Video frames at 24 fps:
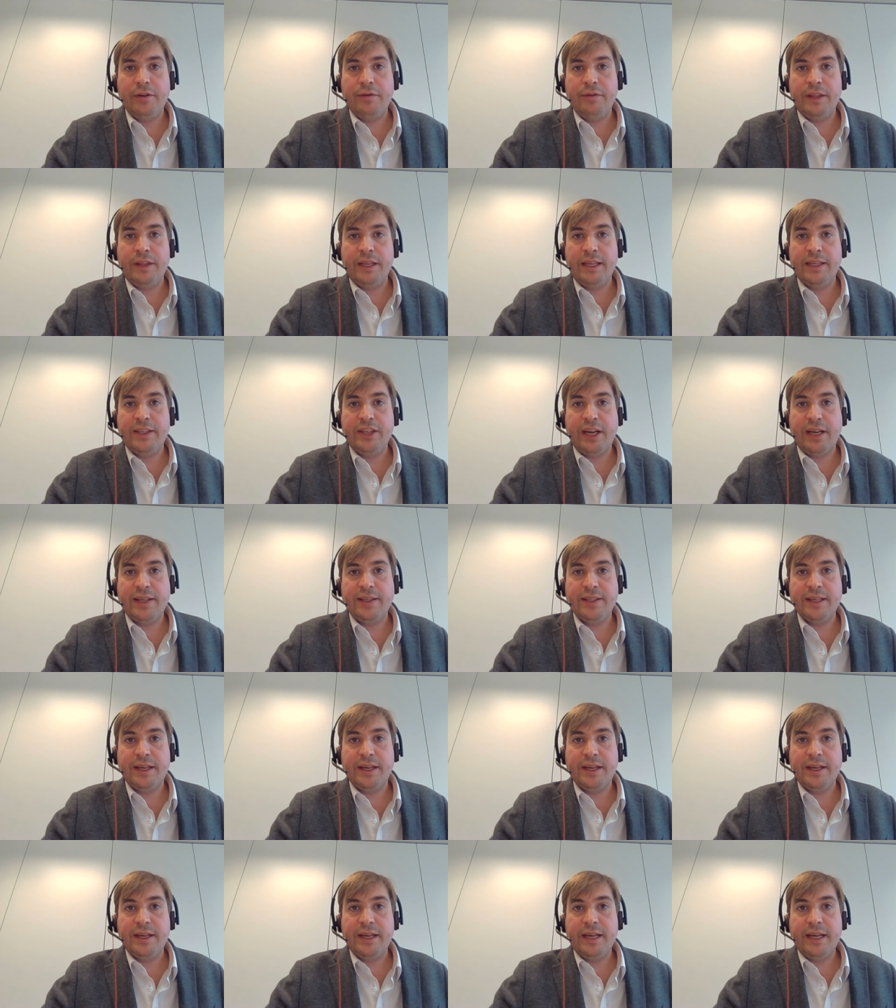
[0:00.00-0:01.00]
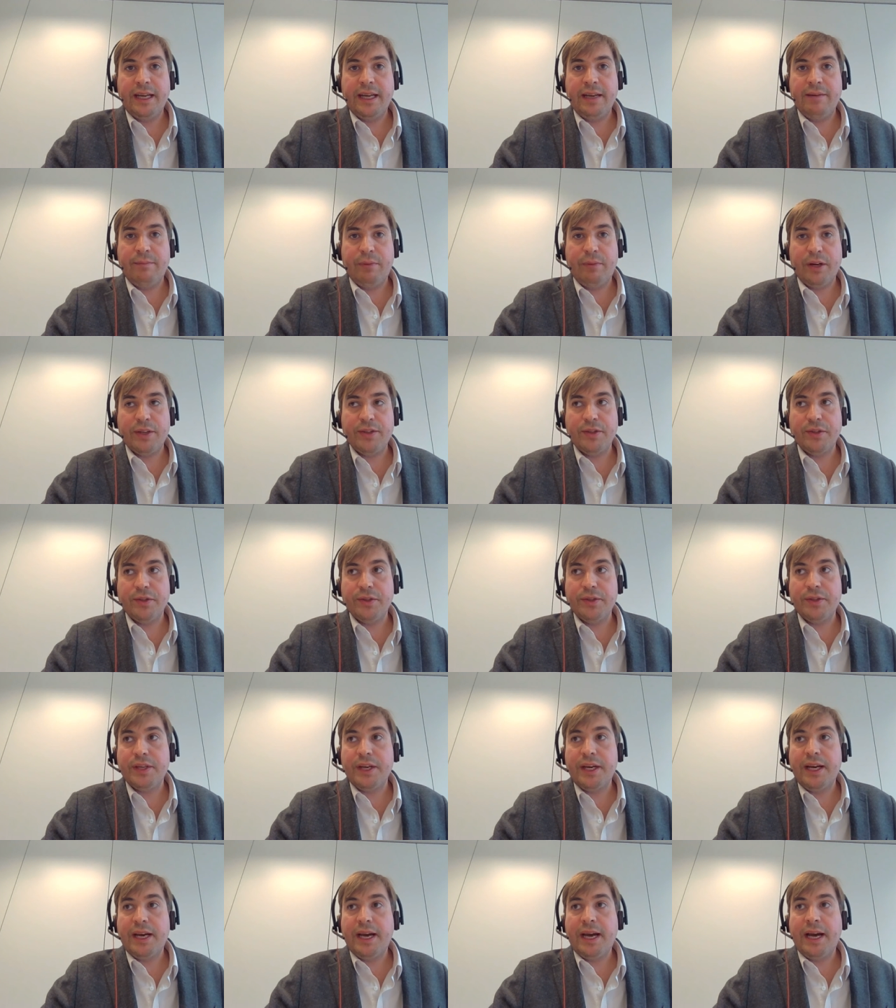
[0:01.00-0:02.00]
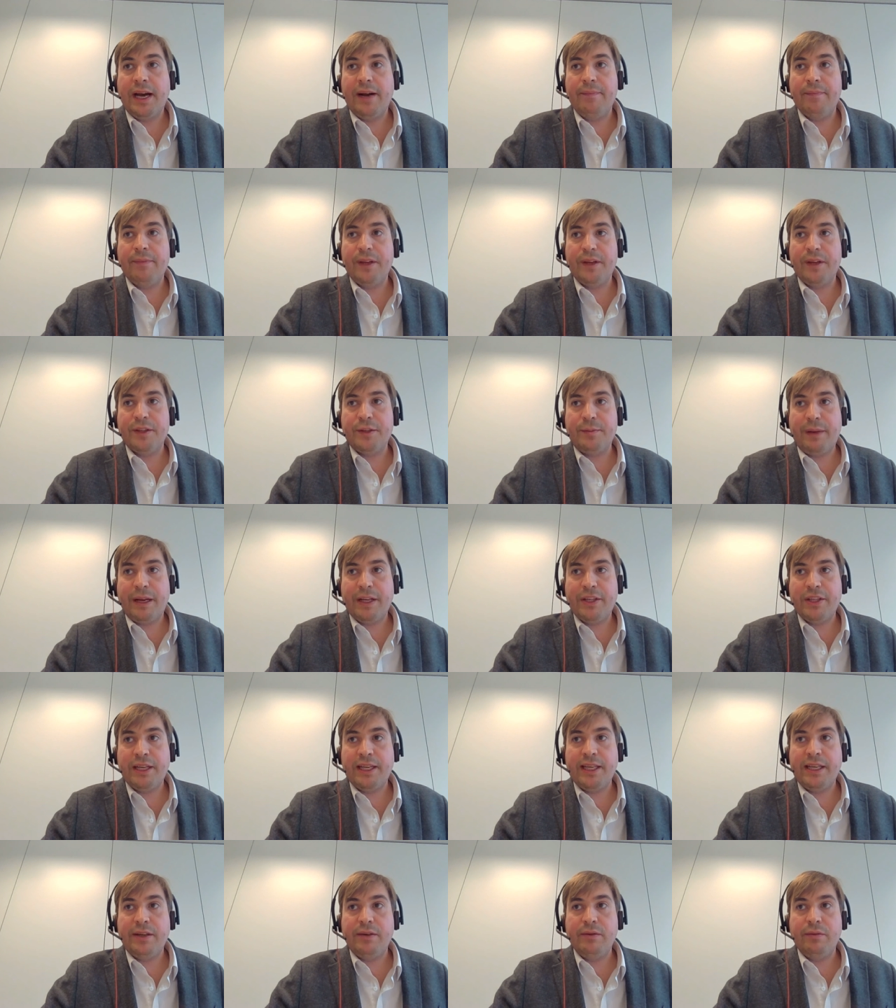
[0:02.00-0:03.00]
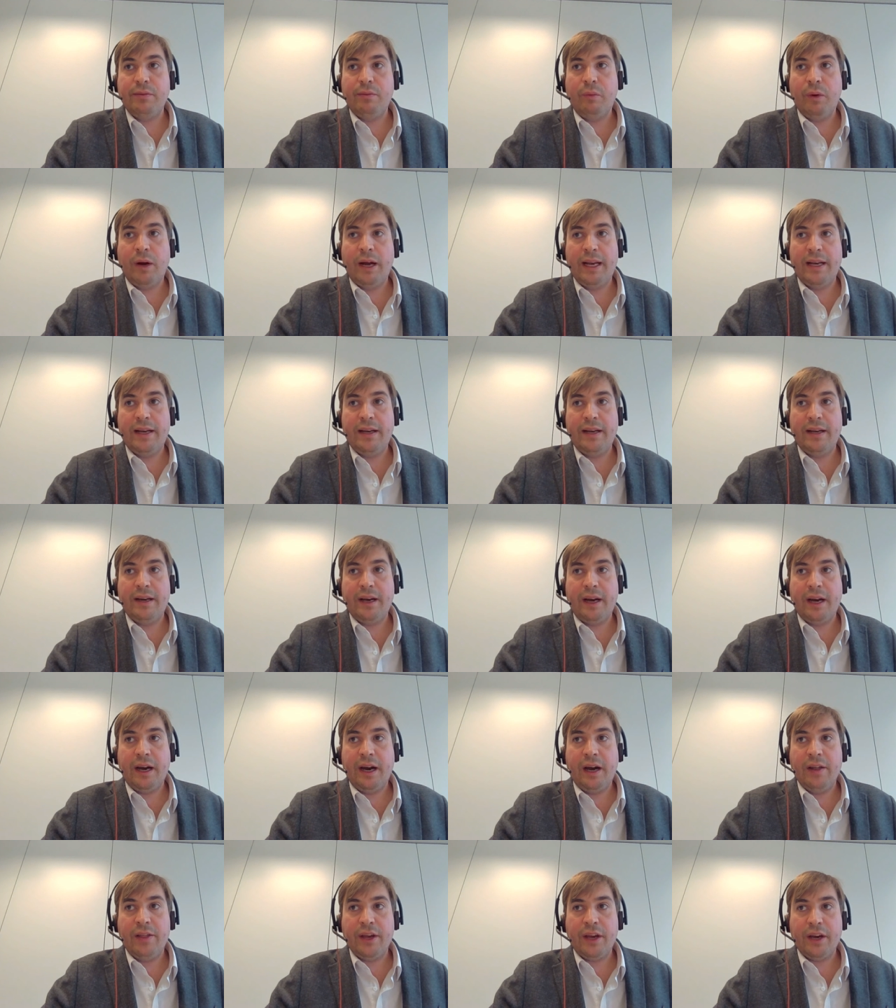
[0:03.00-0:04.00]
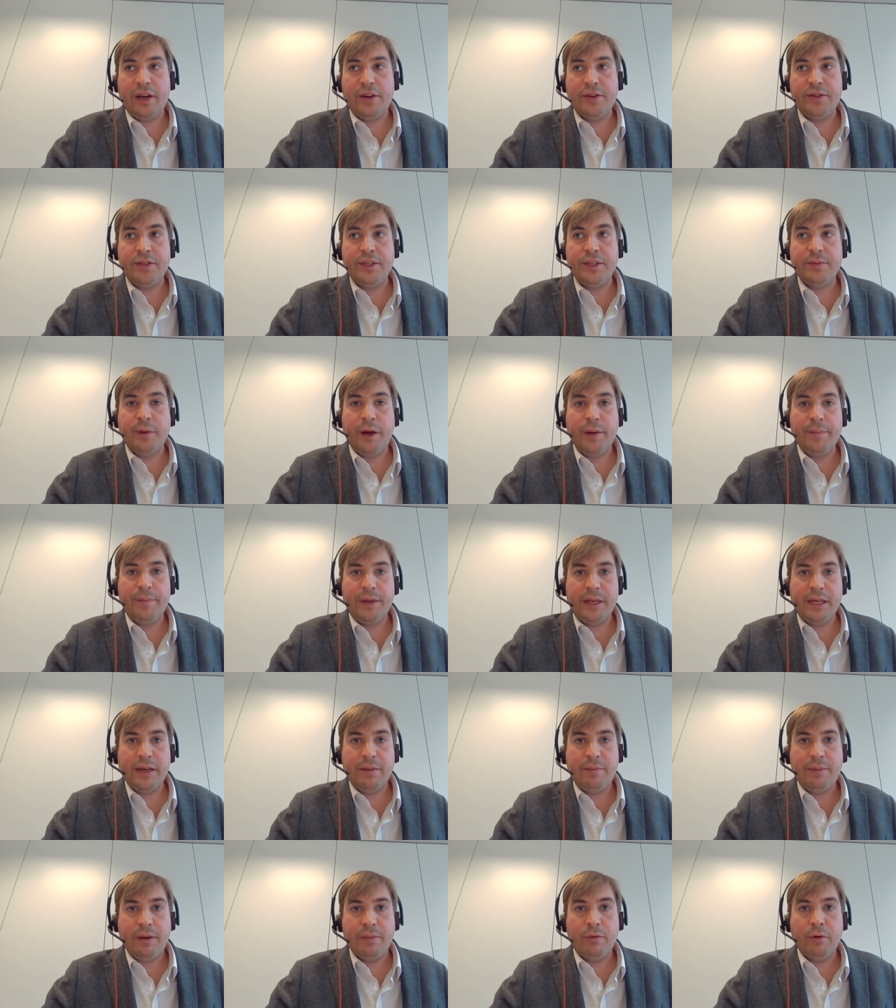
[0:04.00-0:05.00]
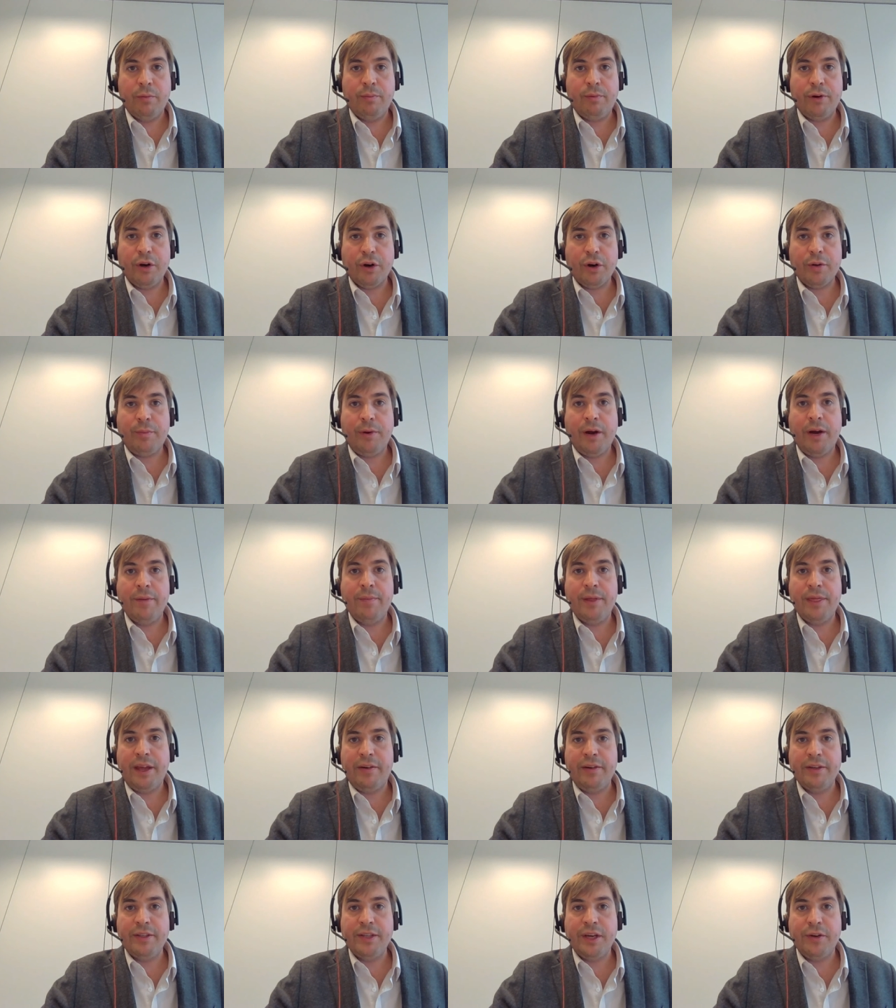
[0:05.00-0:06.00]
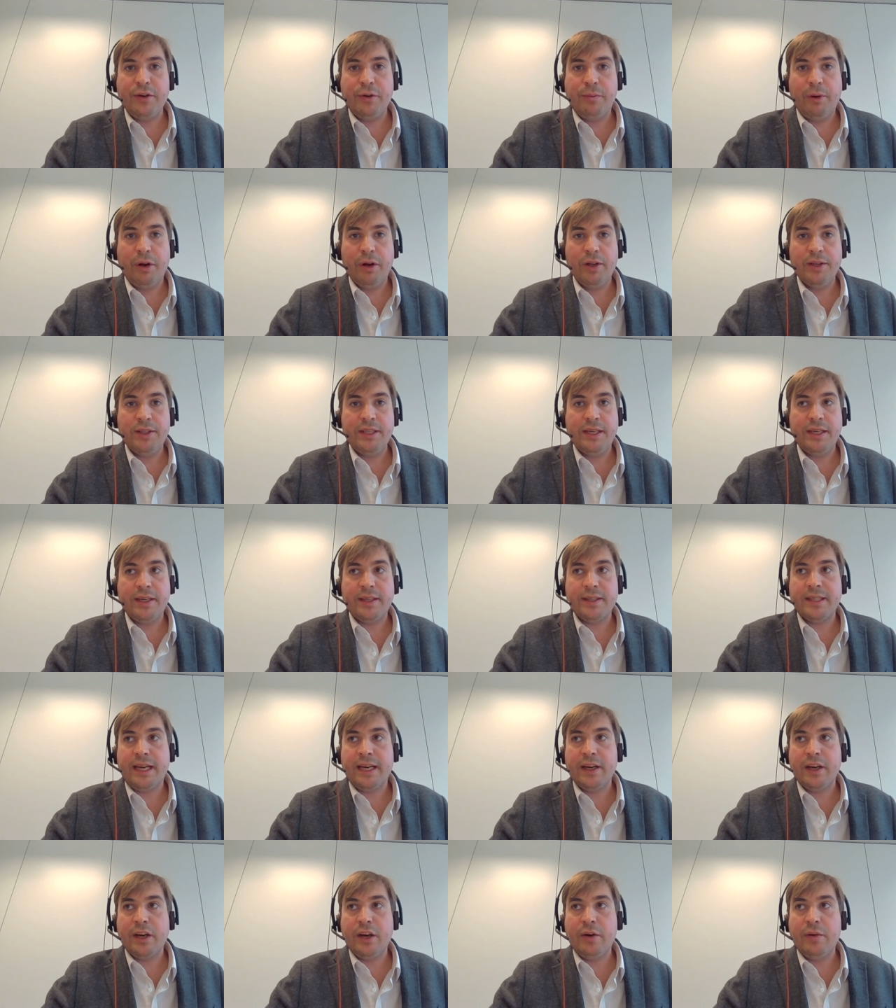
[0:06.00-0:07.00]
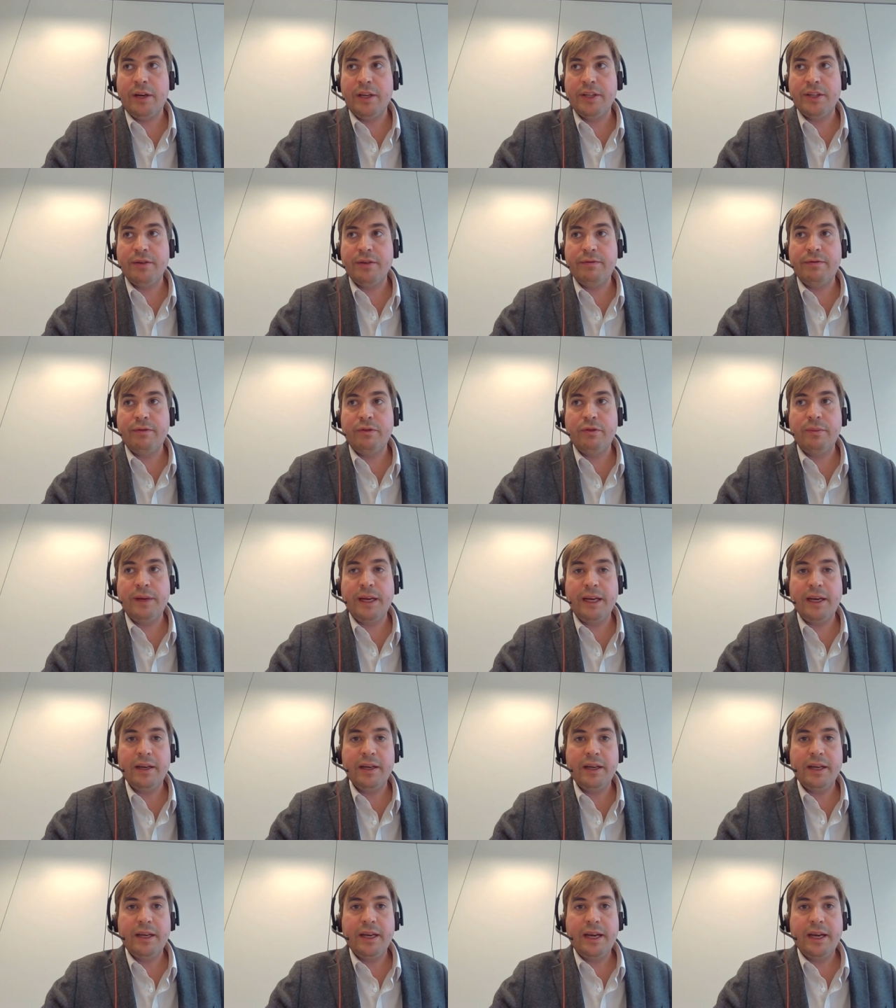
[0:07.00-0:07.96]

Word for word: over the agenda in Brussels um, especially when uh, other countries might be a bit more preoccupied with their internal politics and coalition forming,